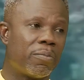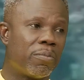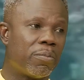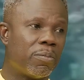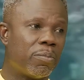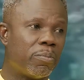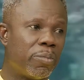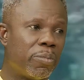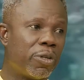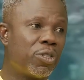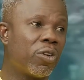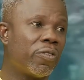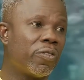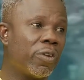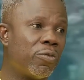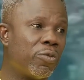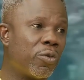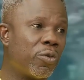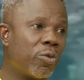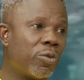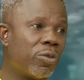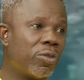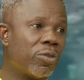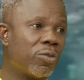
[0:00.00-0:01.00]
bit of the
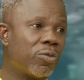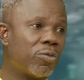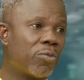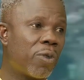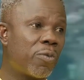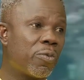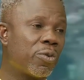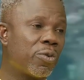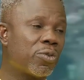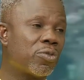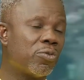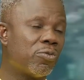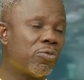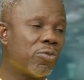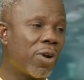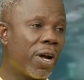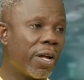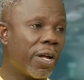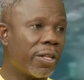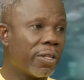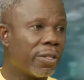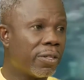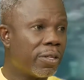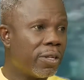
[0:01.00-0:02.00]
road where we're going to
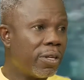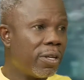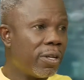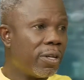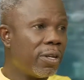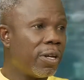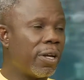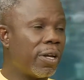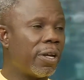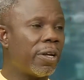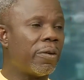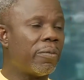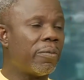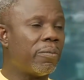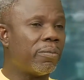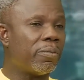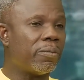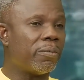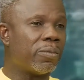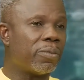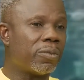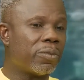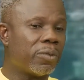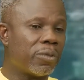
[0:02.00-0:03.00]
run,
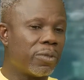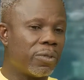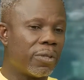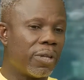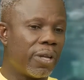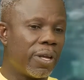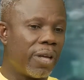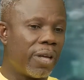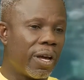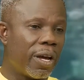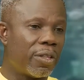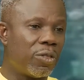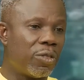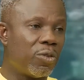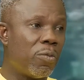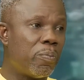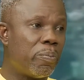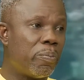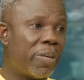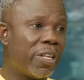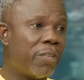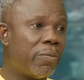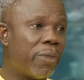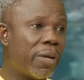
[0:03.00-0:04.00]
there are no
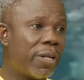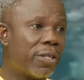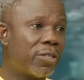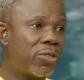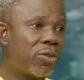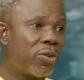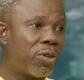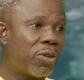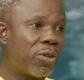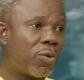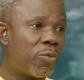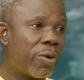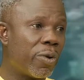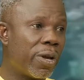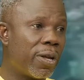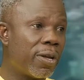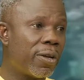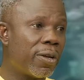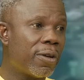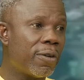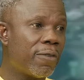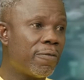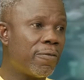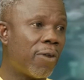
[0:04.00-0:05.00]
impediments on the
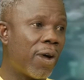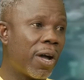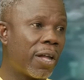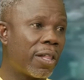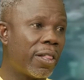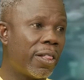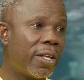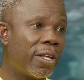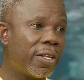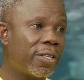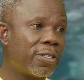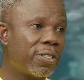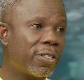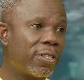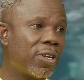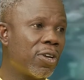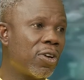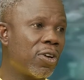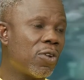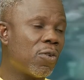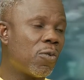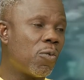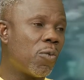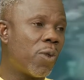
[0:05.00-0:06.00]
way for athletes.
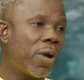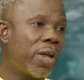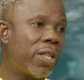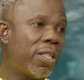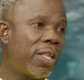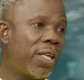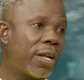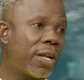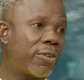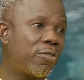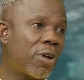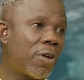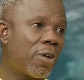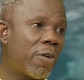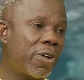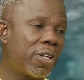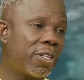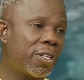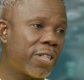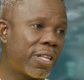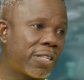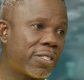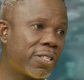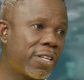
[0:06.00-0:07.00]
Where there are traffic
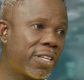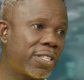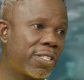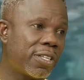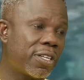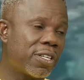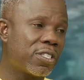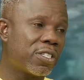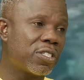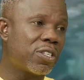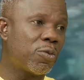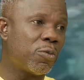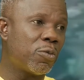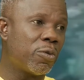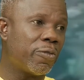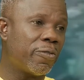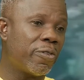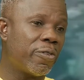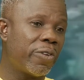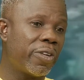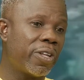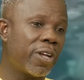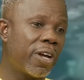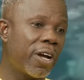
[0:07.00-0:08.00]
intersections, we've
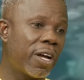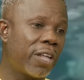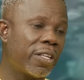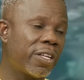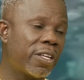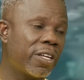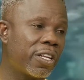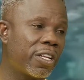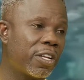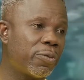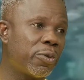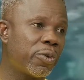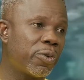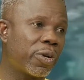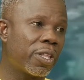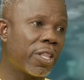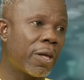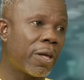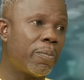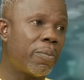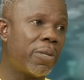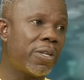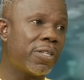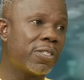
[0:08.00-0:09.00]
already had engagement with
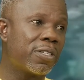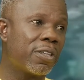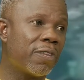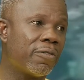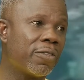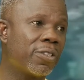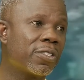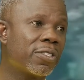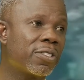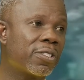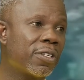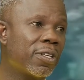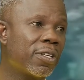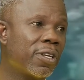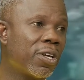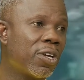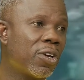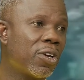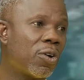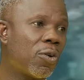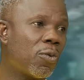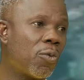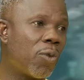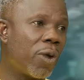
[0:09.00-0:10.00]
Ghana Police Service,
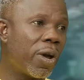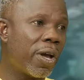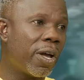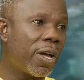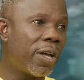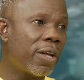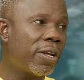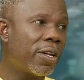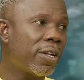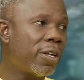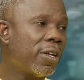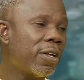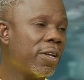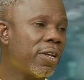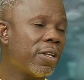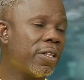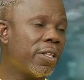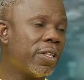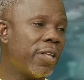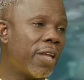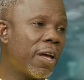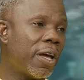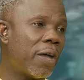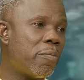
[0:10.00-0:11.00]
where
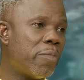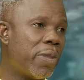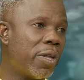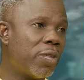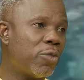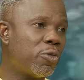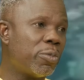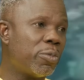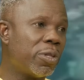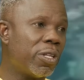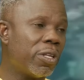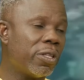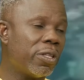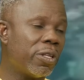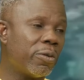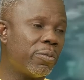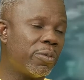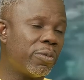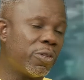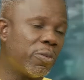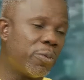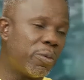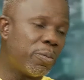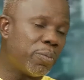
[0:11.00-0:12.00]
there are men, they'll
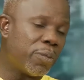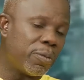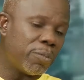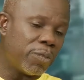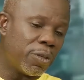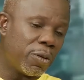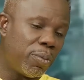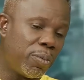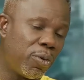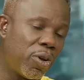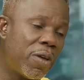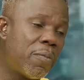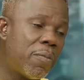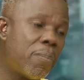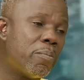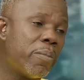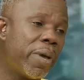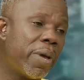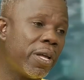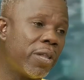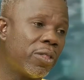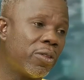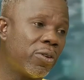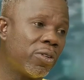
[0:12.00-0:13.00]
be deploying
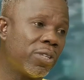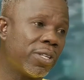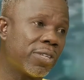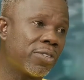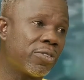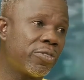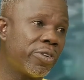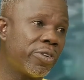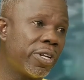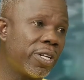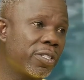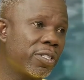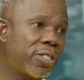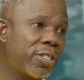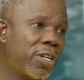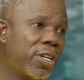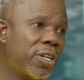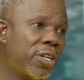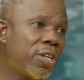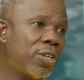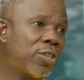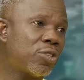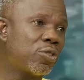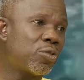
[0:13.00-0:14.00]
men on the street
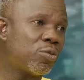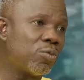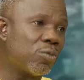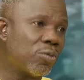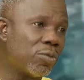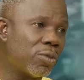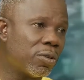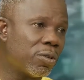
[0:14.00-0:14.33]
to